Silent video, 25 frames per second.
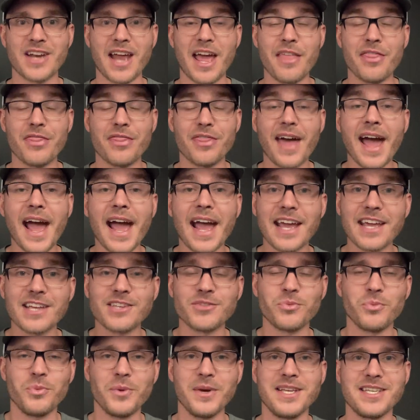And that
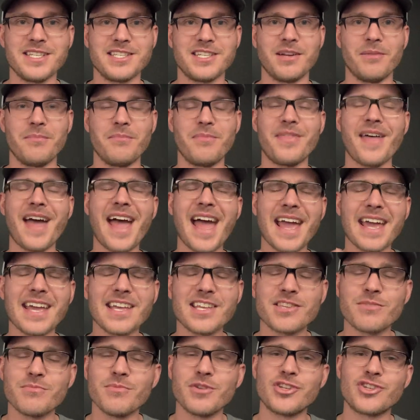is wisdom. That
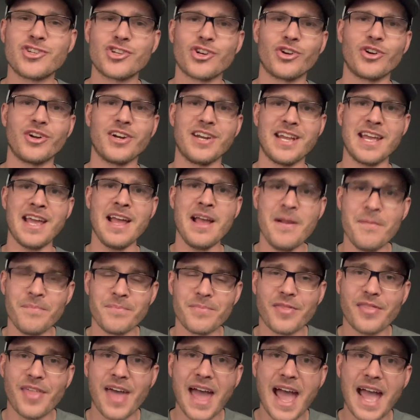is maturity.
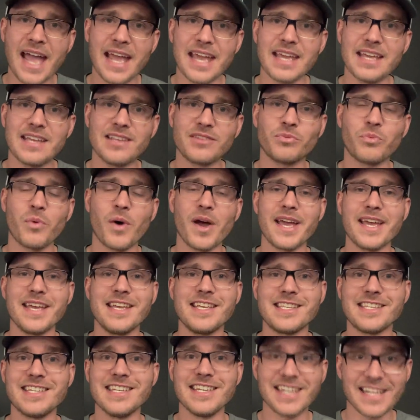That is what
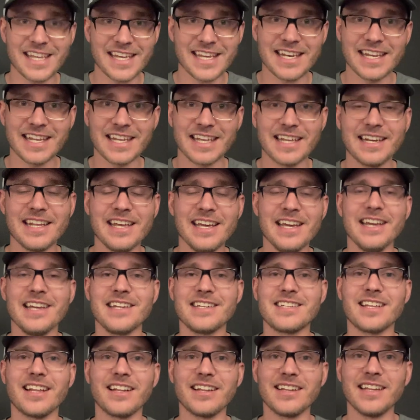is needed
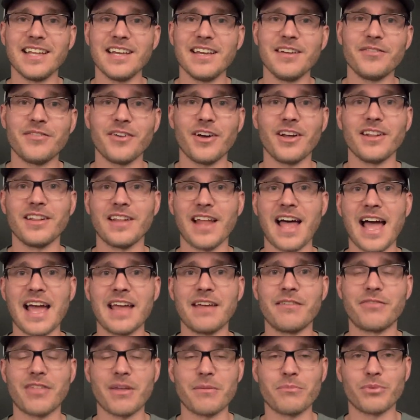to live a
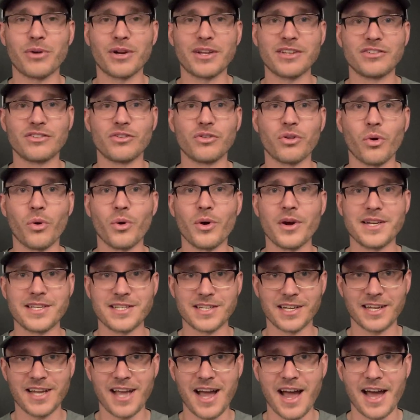life that brings glory
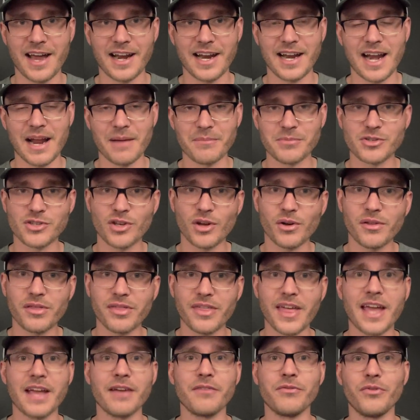to God. And I'm so
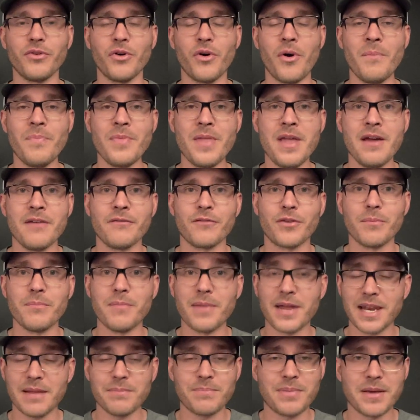thankful for
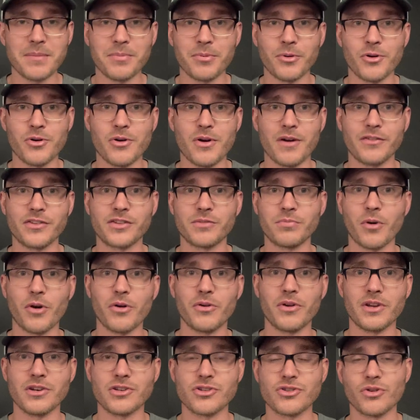many people who have
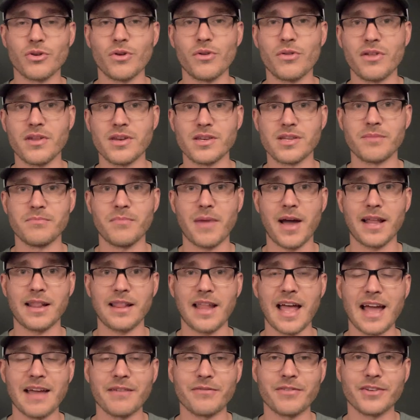spoken truth into my
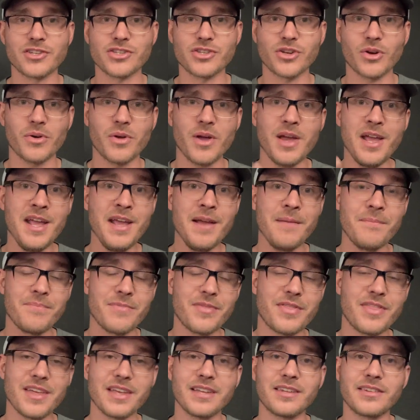life. And so
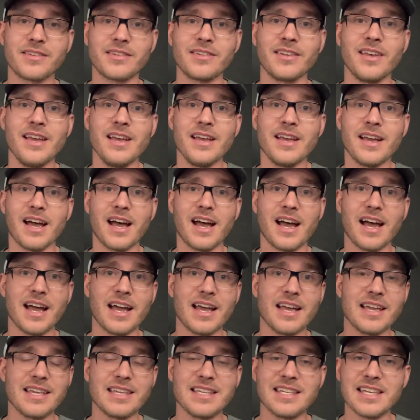this
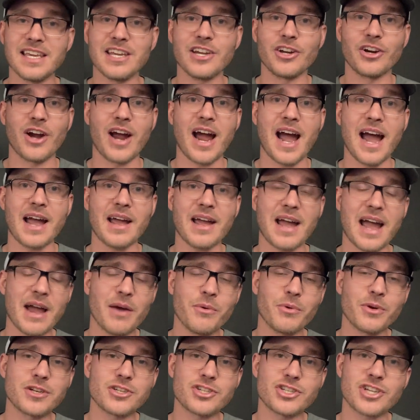uh, year, I, I
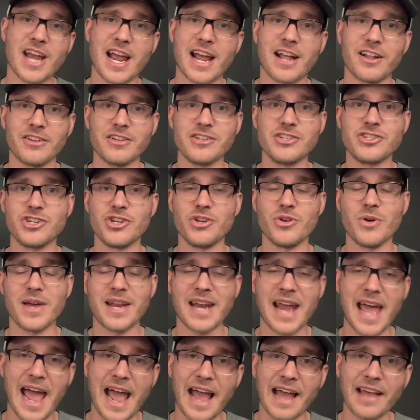would challenge you
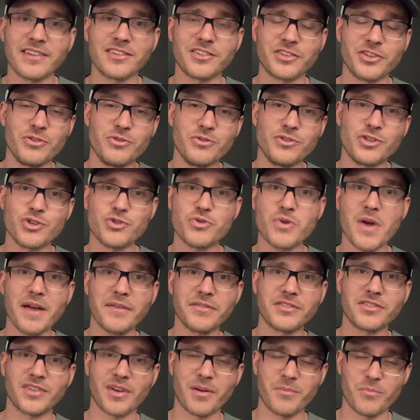and ask you, do you
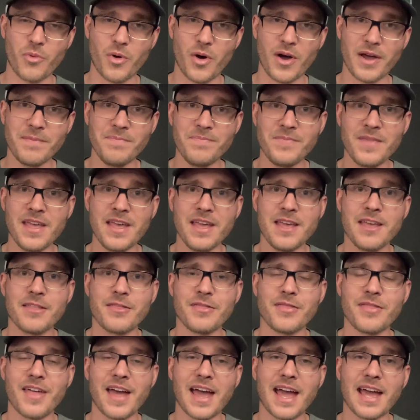have someone
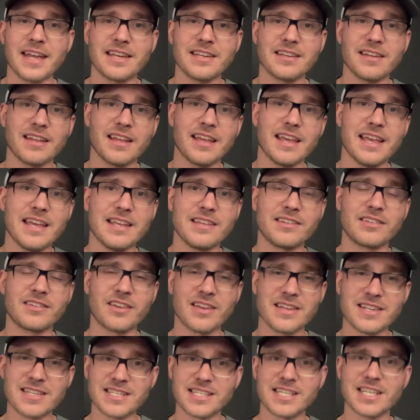that is
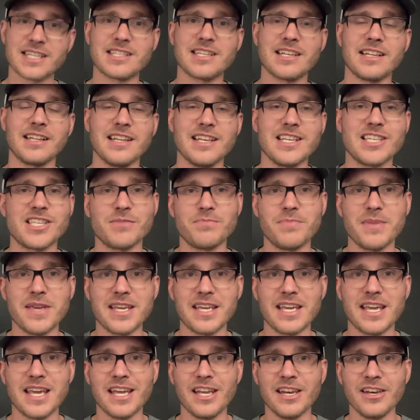consistently
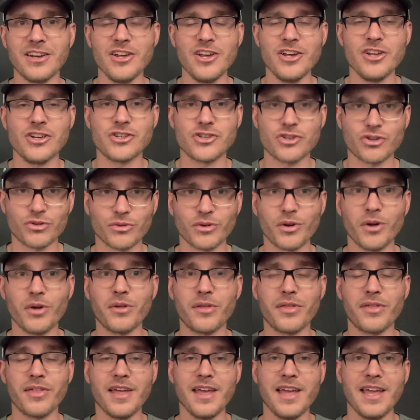speaking
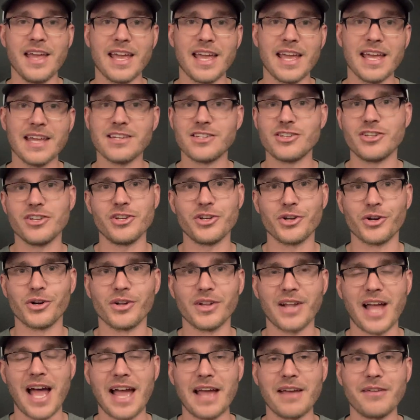truth into your
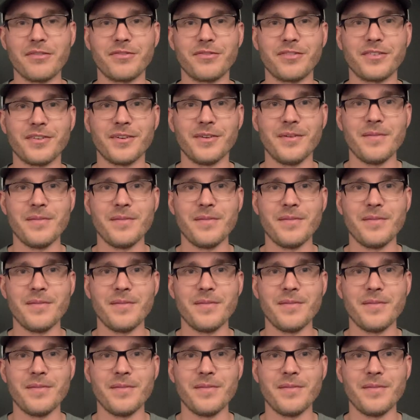life?